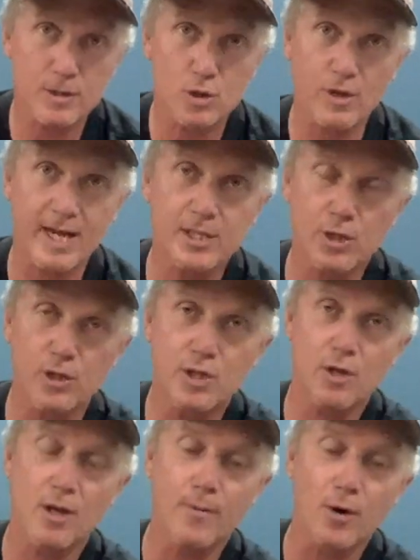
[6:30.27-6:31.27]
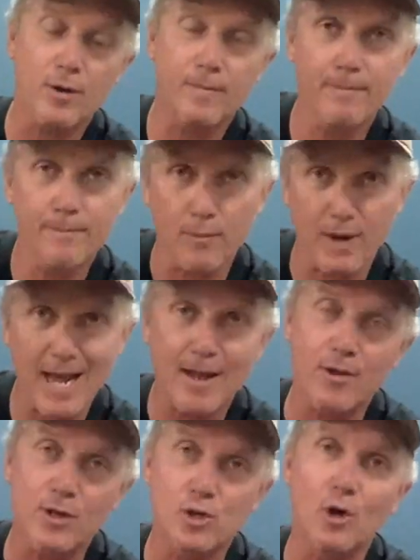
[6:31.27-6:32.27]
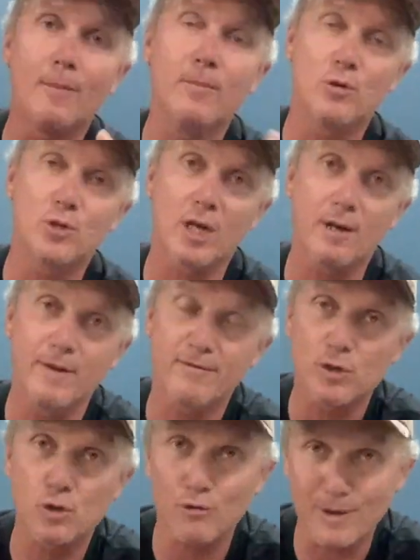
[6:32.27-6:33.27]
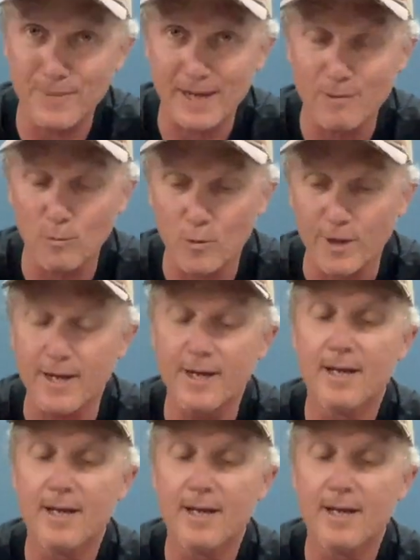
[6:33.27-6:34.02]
translucent on the bottom, brown on the top, looks like a bit of a shrimp underwater.